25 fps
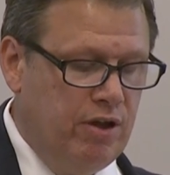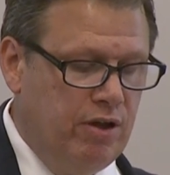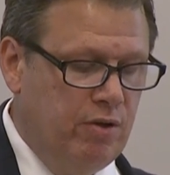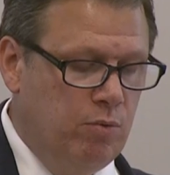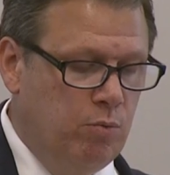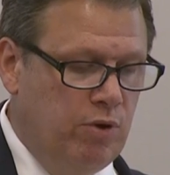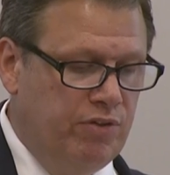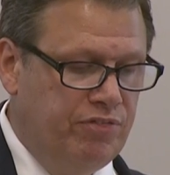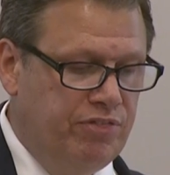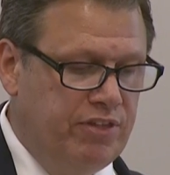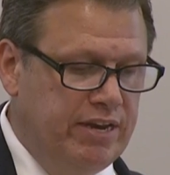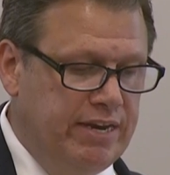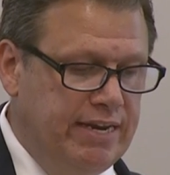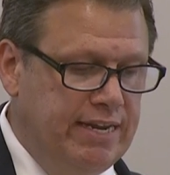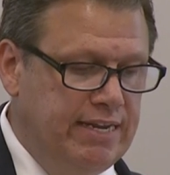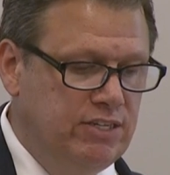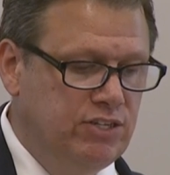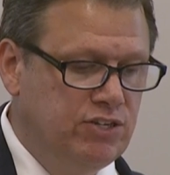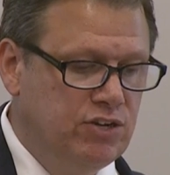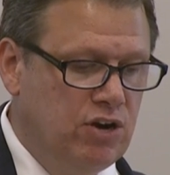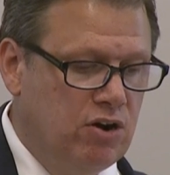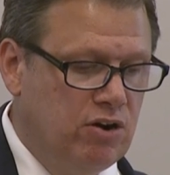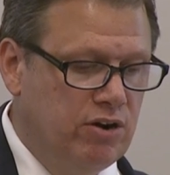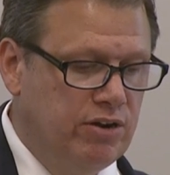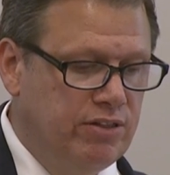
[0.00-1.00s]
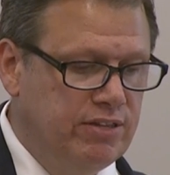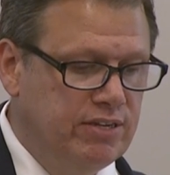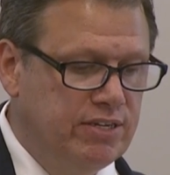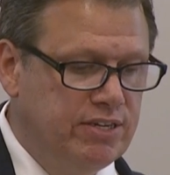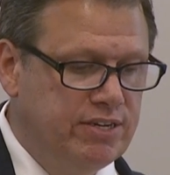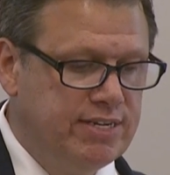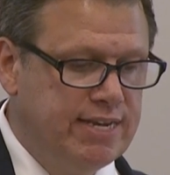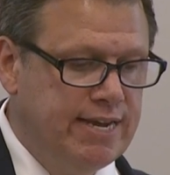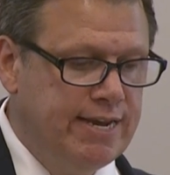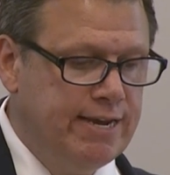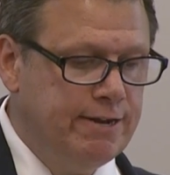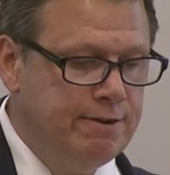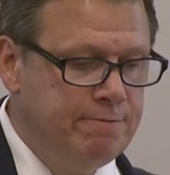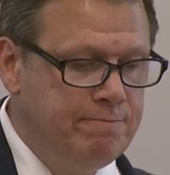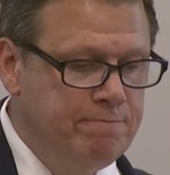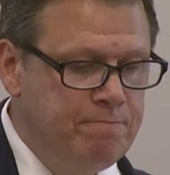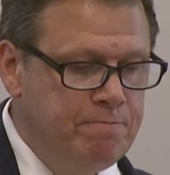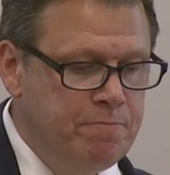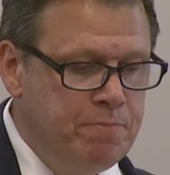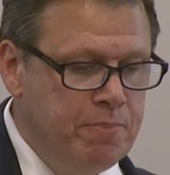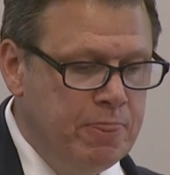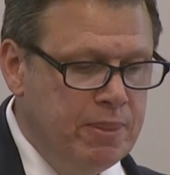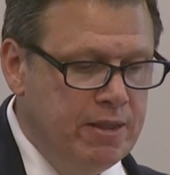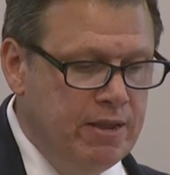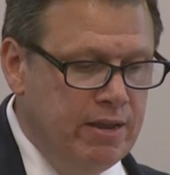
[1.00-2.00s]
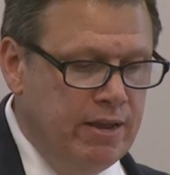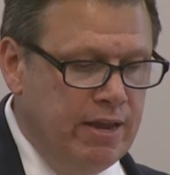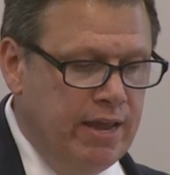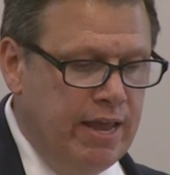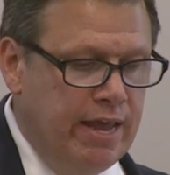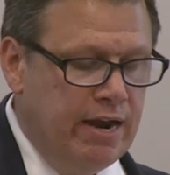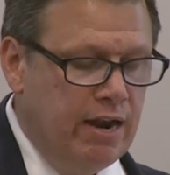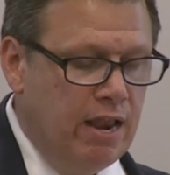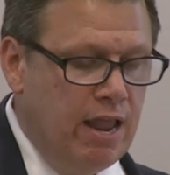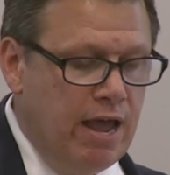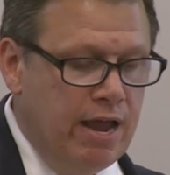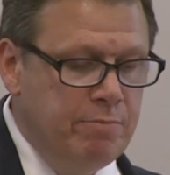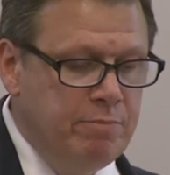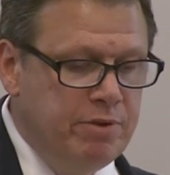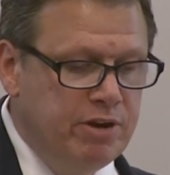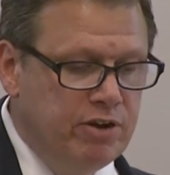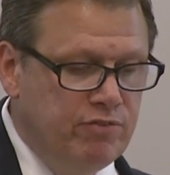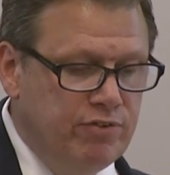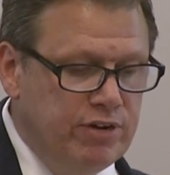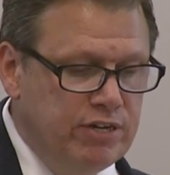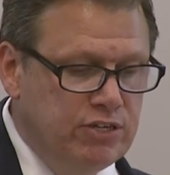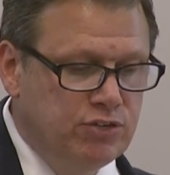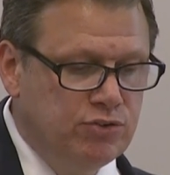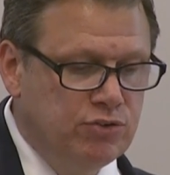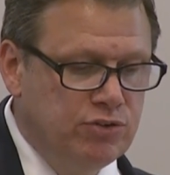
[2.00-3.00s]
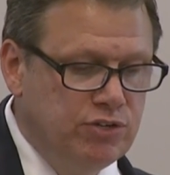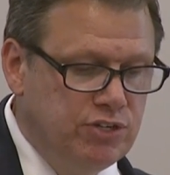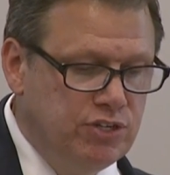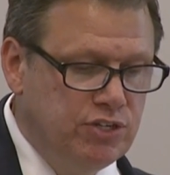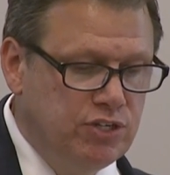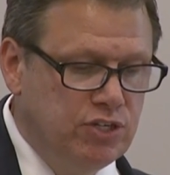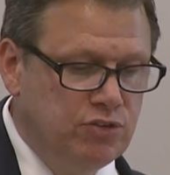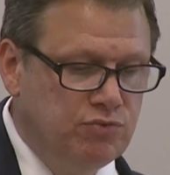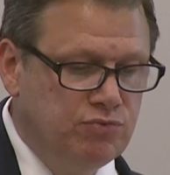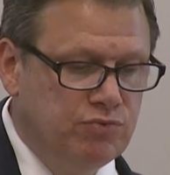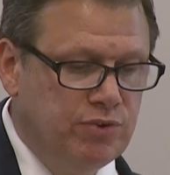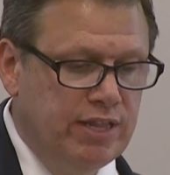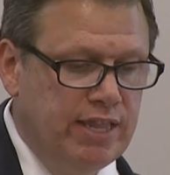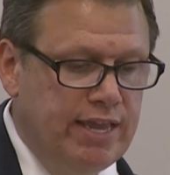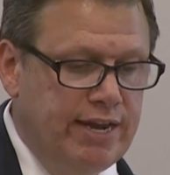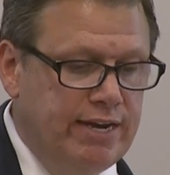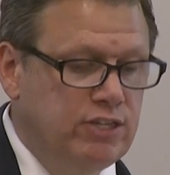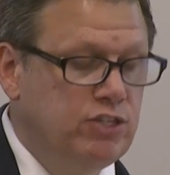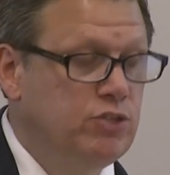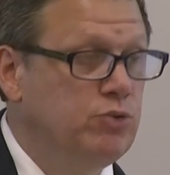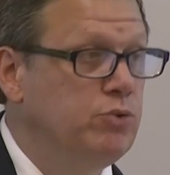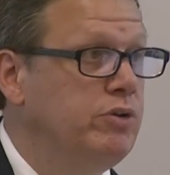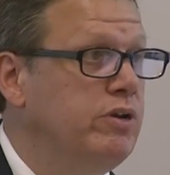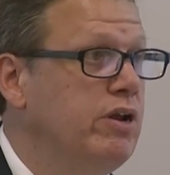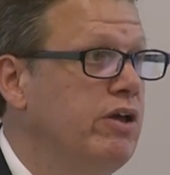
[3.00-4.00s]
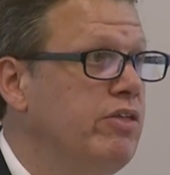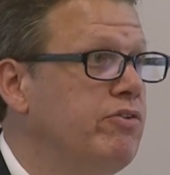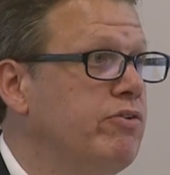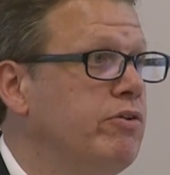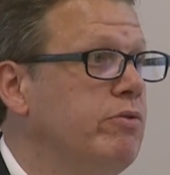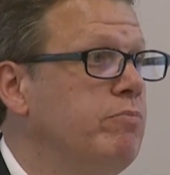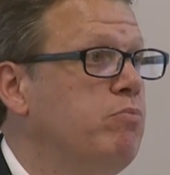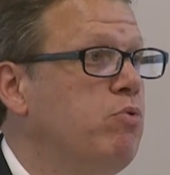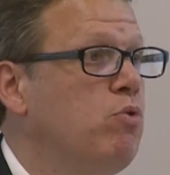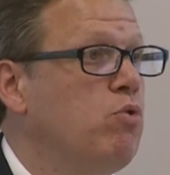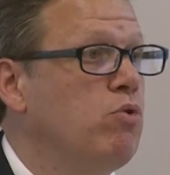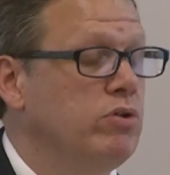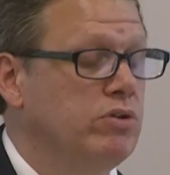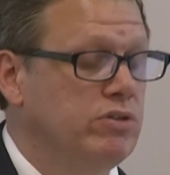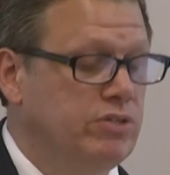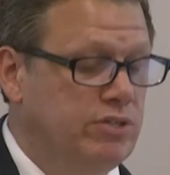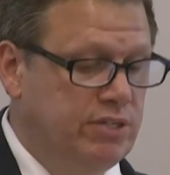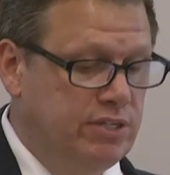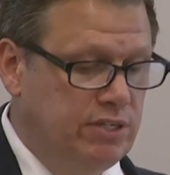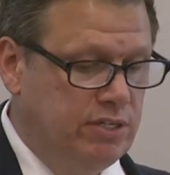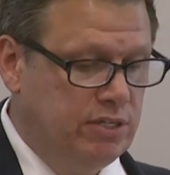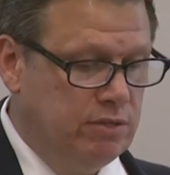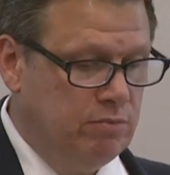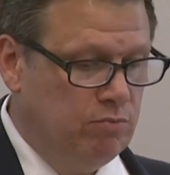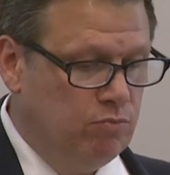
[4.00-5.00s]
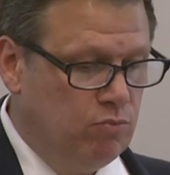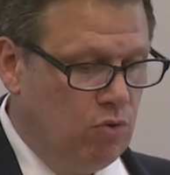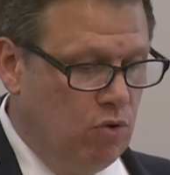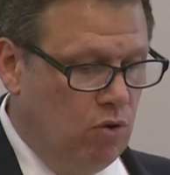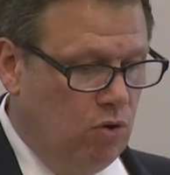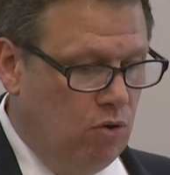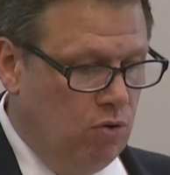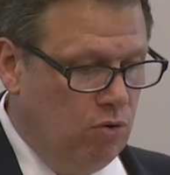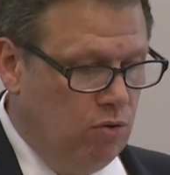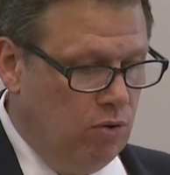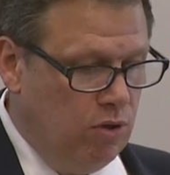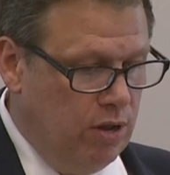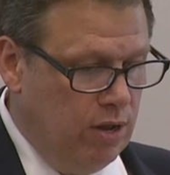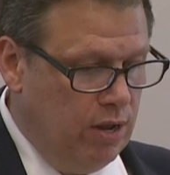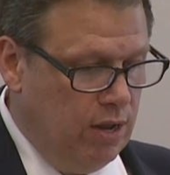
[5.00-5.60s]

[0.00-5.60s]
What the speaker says: what the needs are in the state. And alignment of resources is related to another important system role,